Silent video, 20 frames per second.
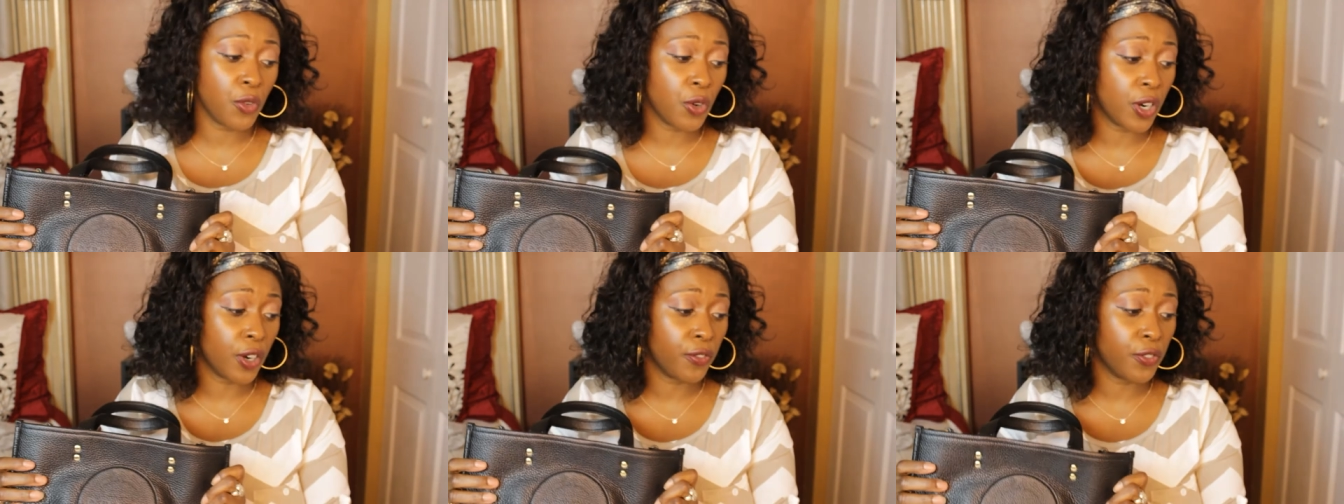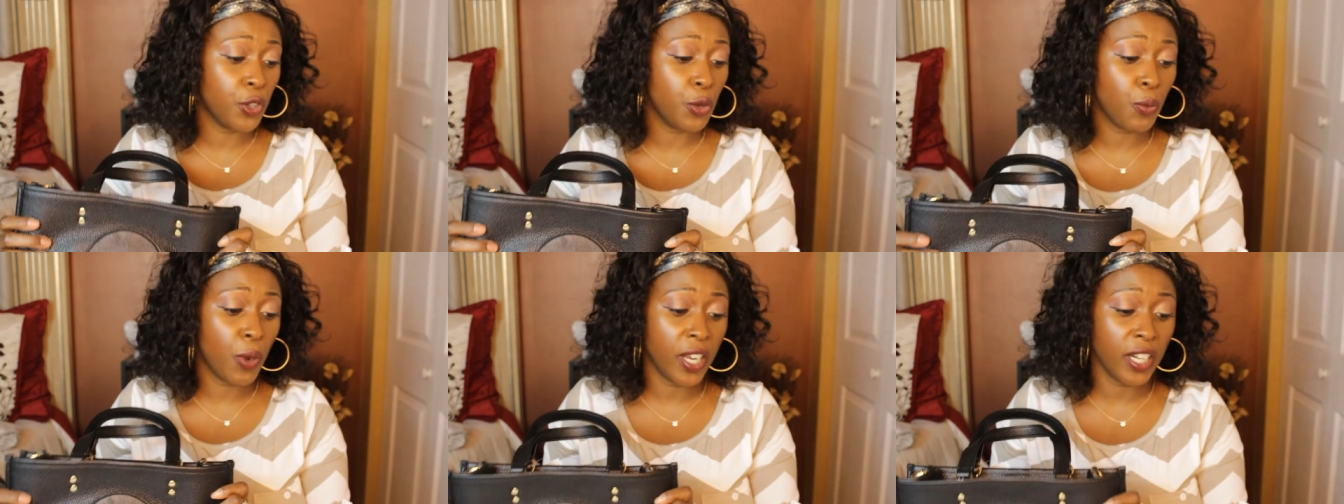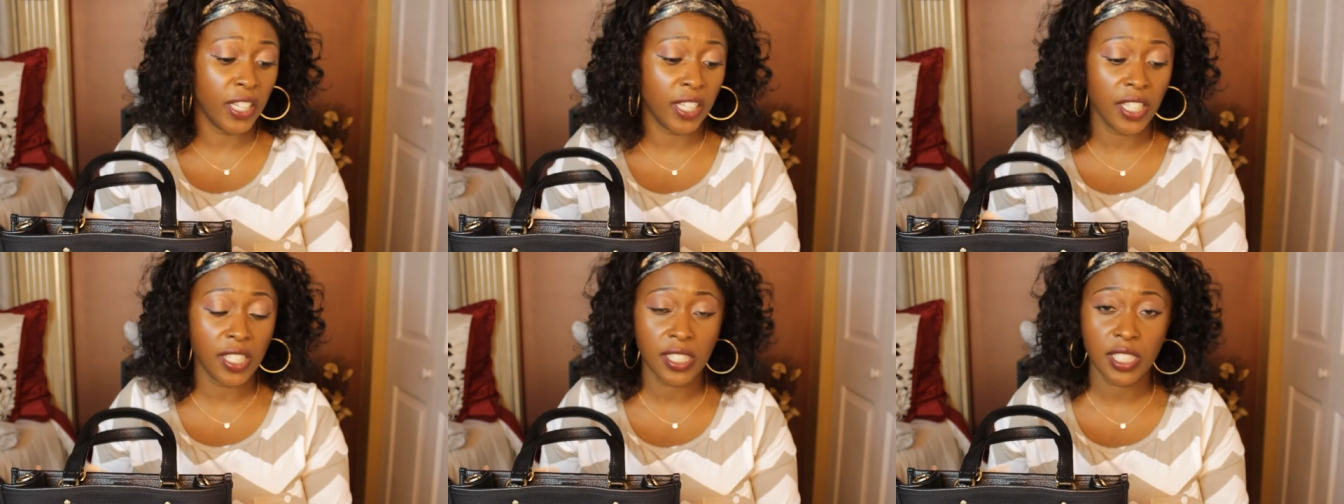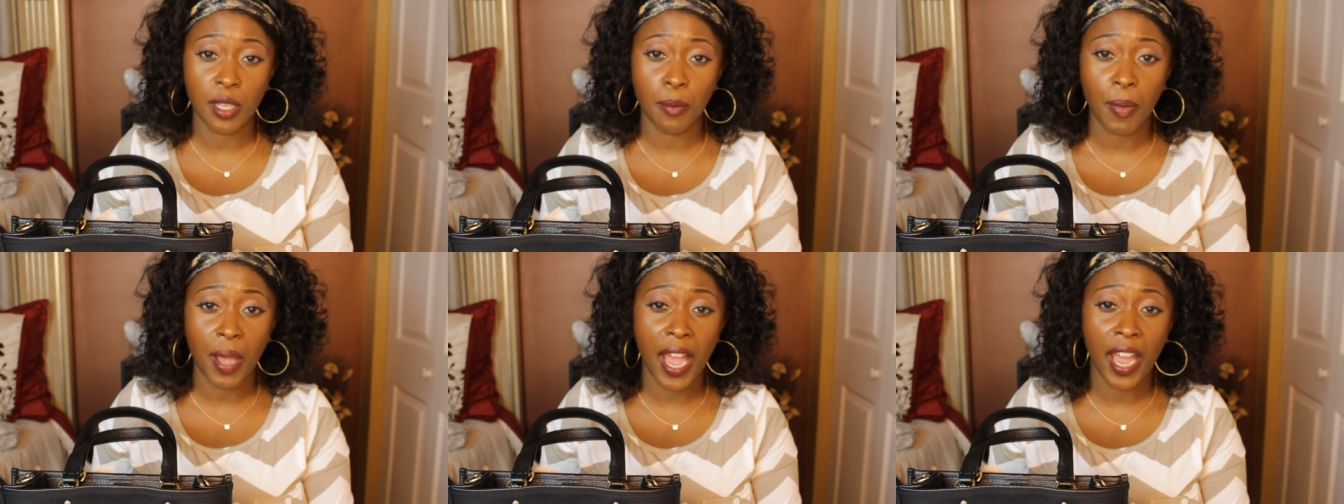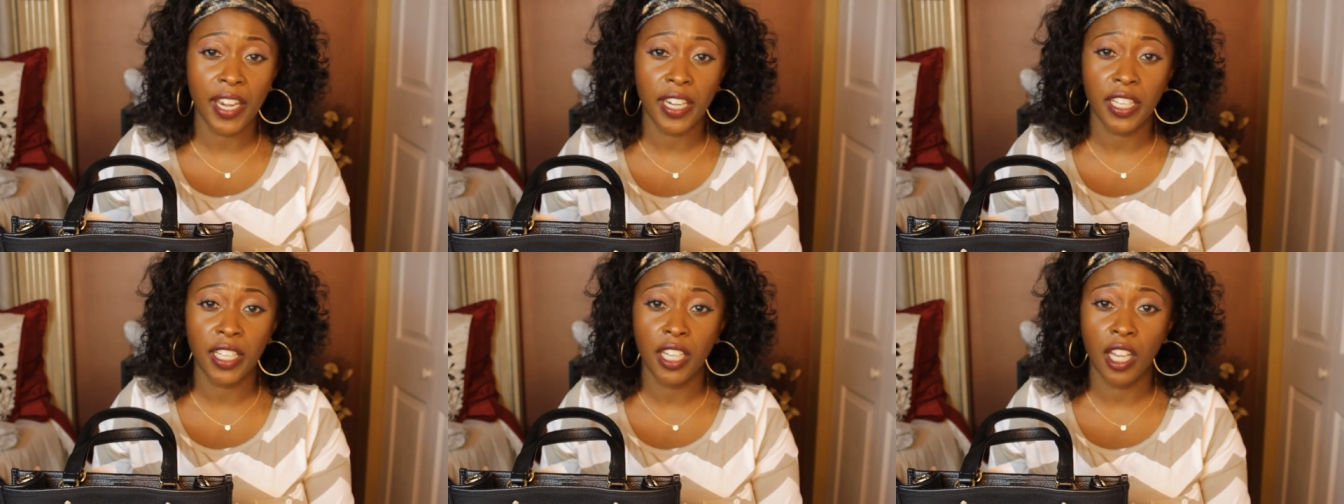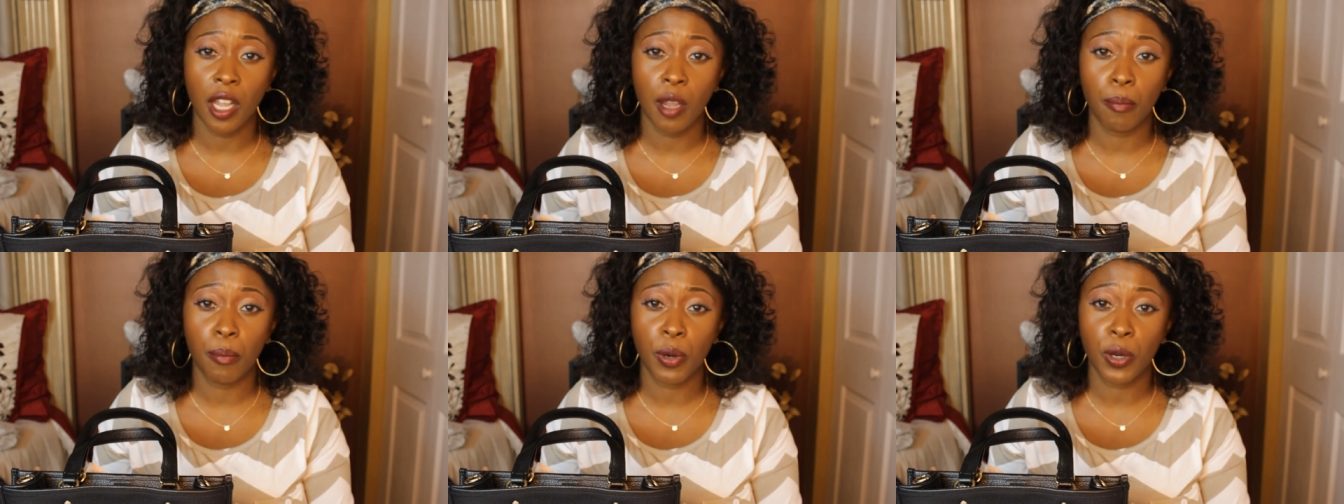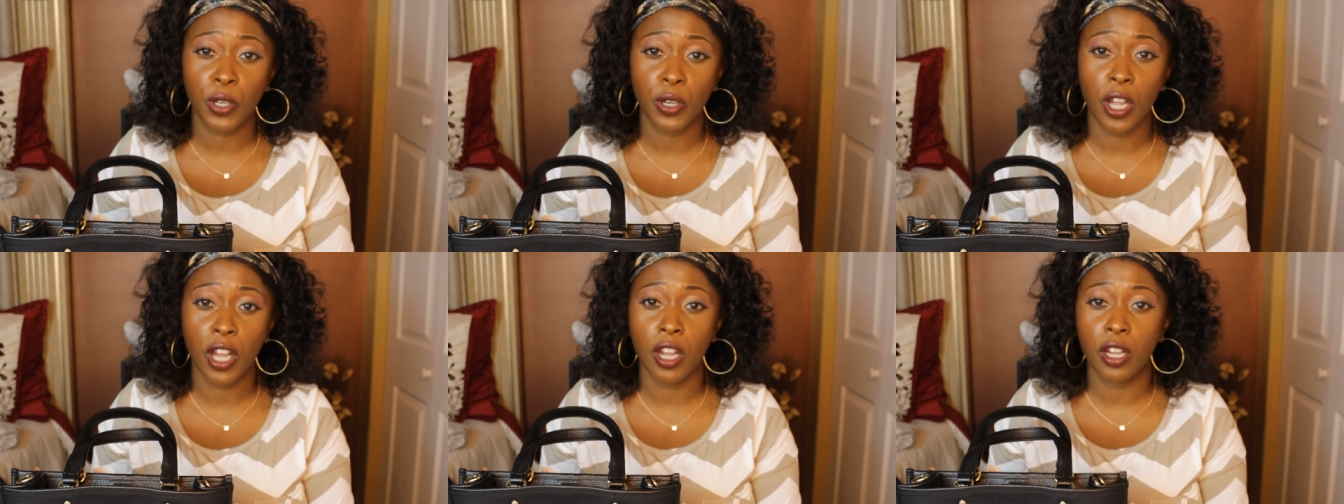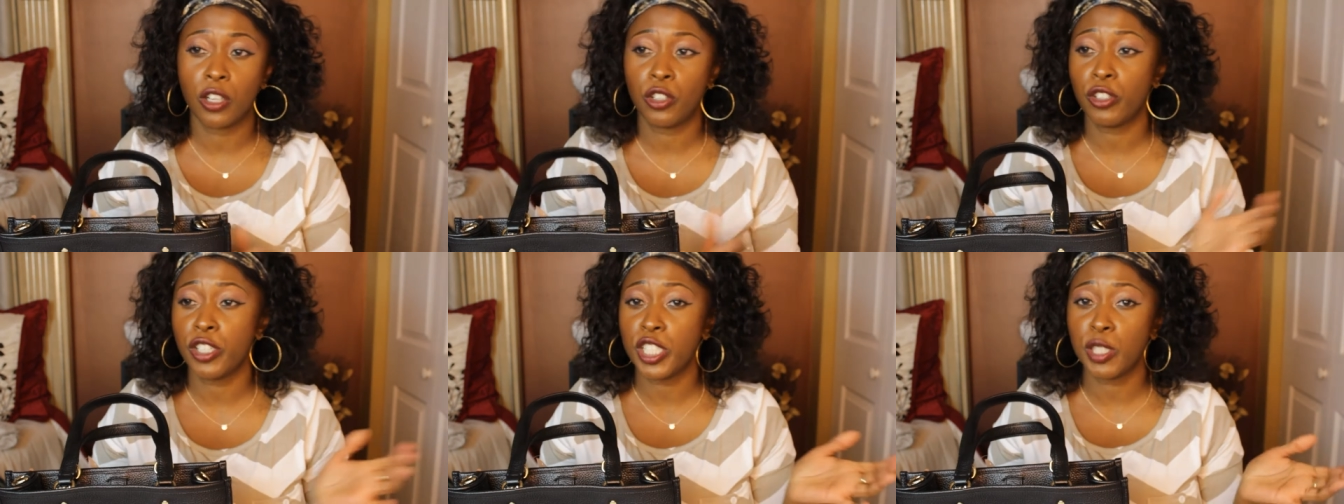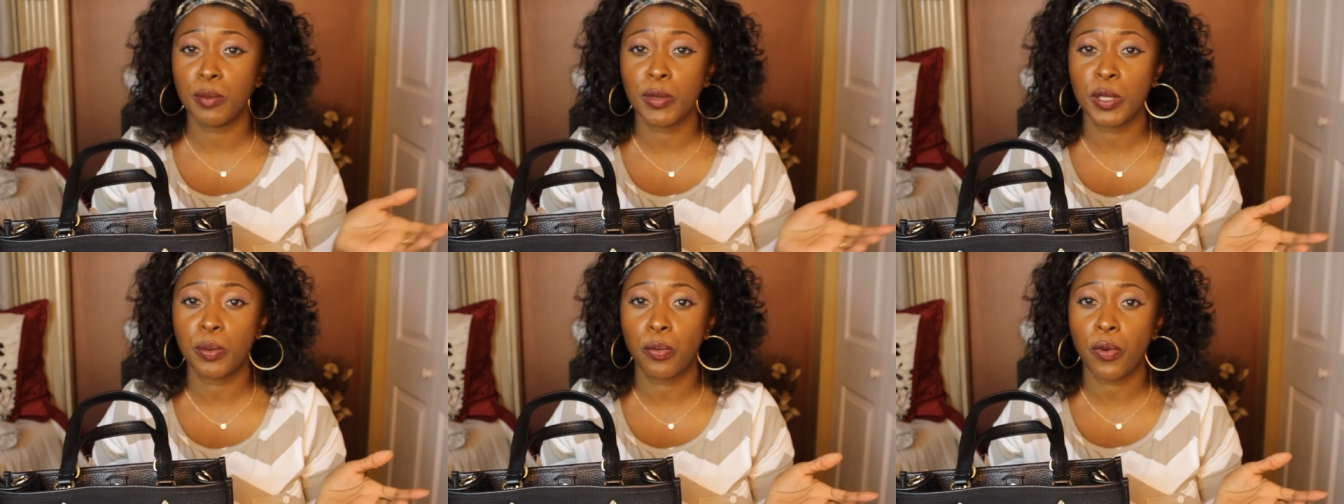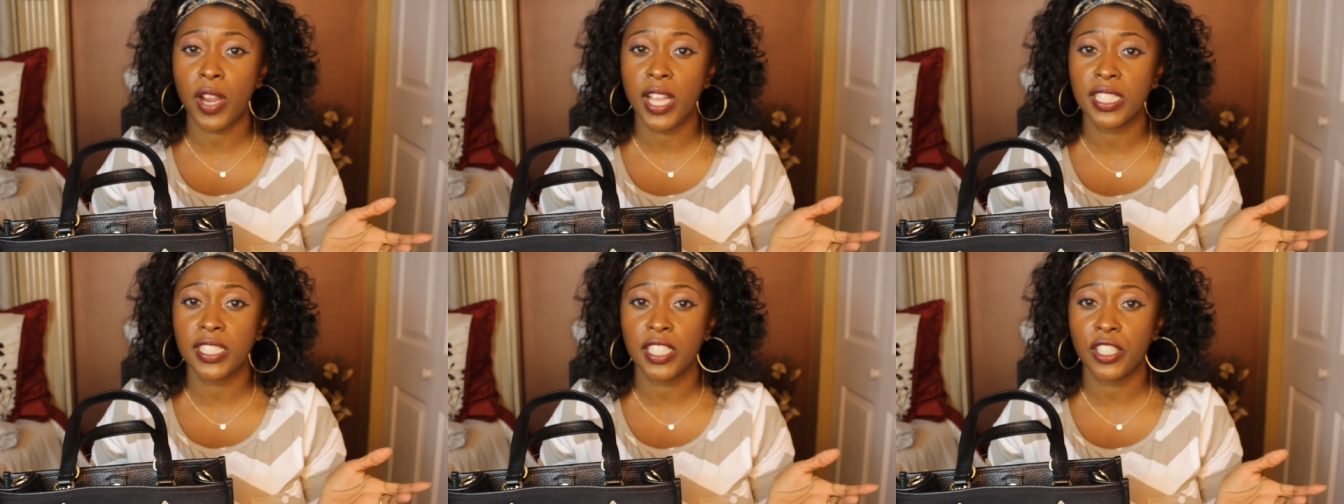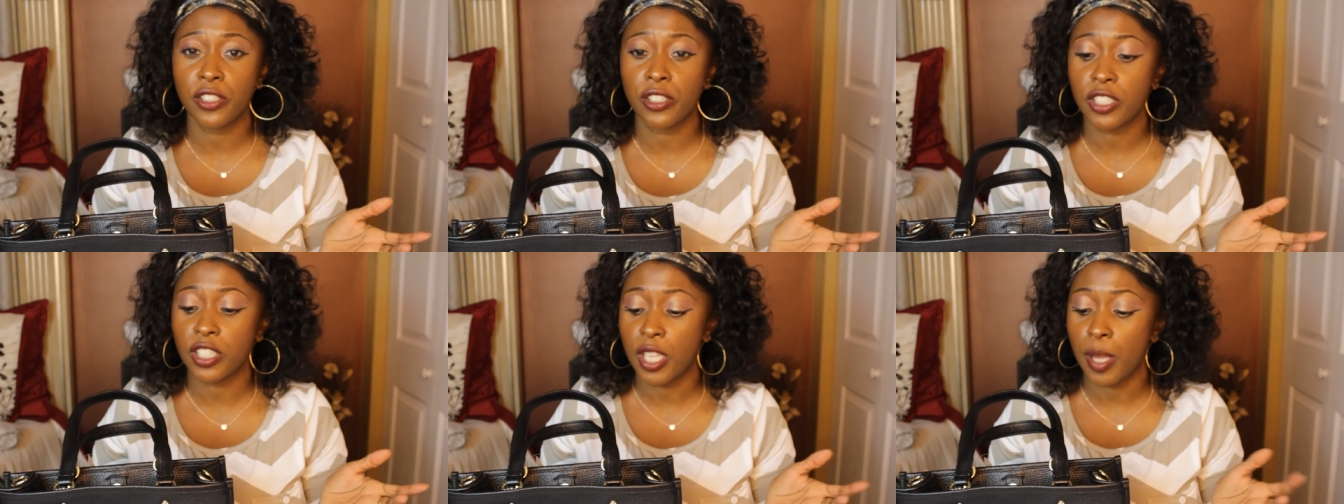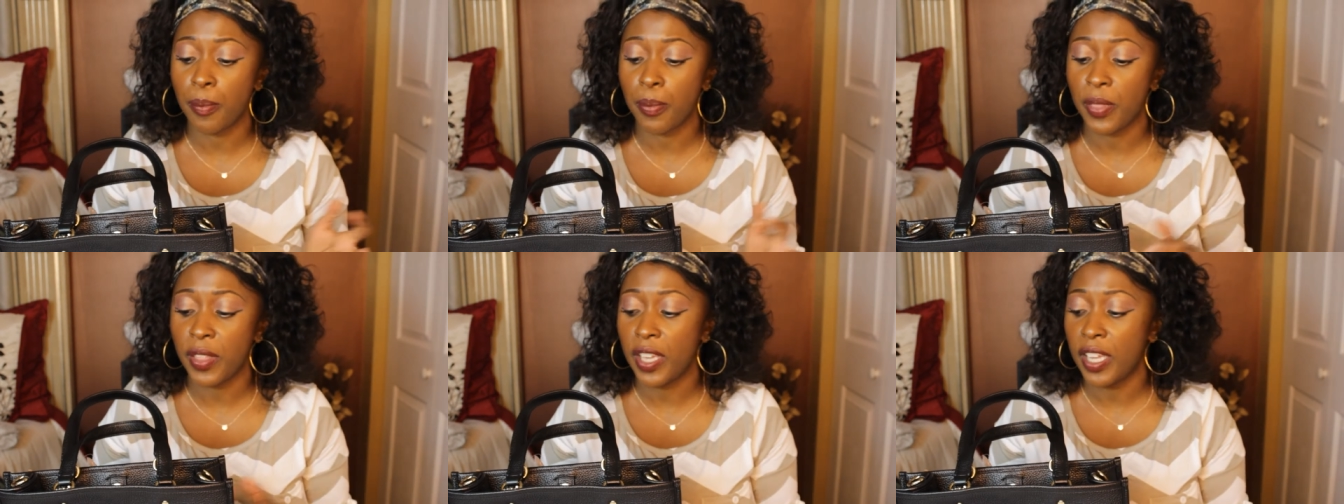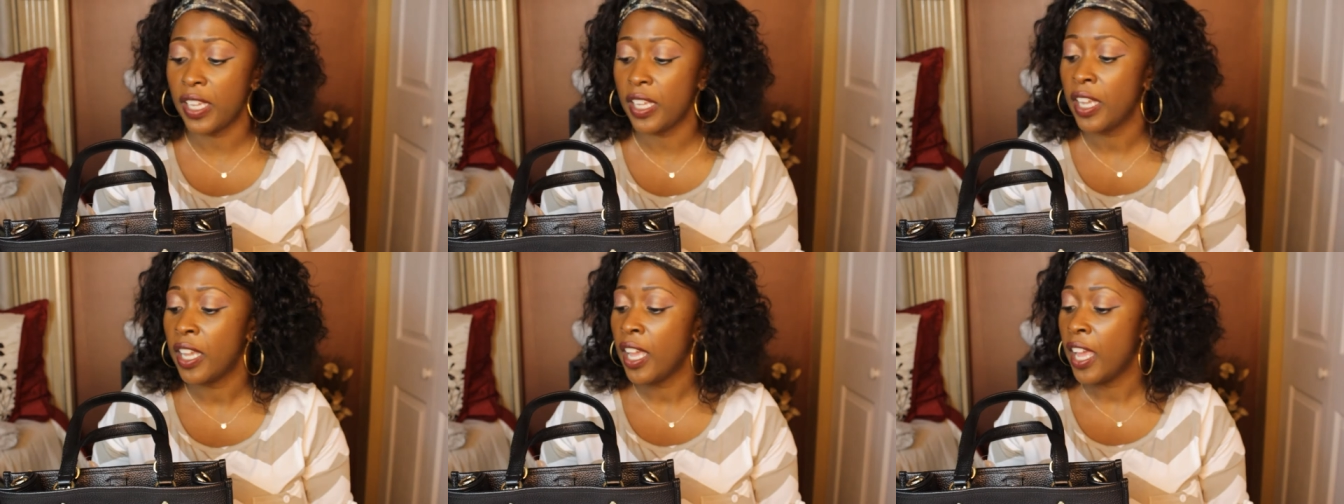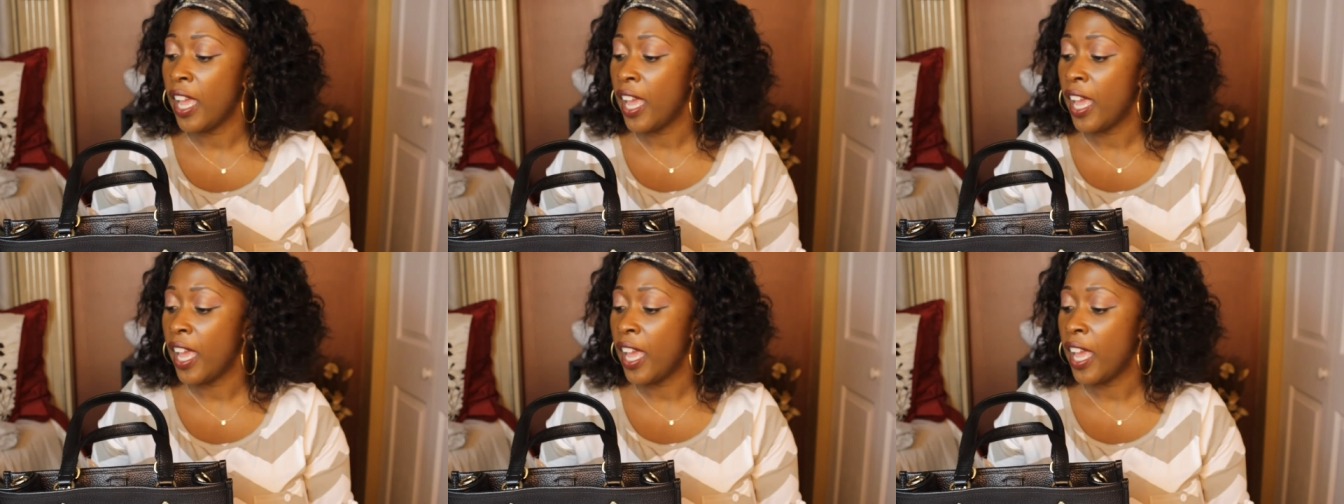Or if you want to get somebody a, a Christmas present or something,